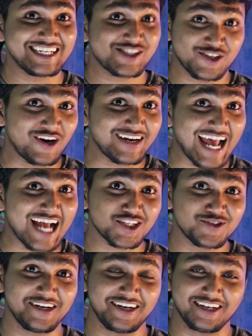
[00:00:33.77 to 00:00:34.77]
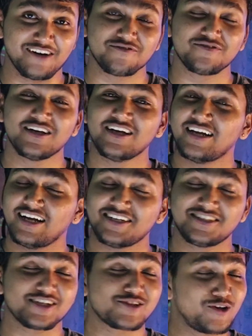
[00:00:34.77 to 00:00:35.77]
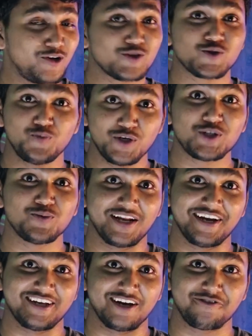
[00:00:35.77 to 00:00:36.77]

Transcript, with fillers: but it's not actually tough. It just looks visually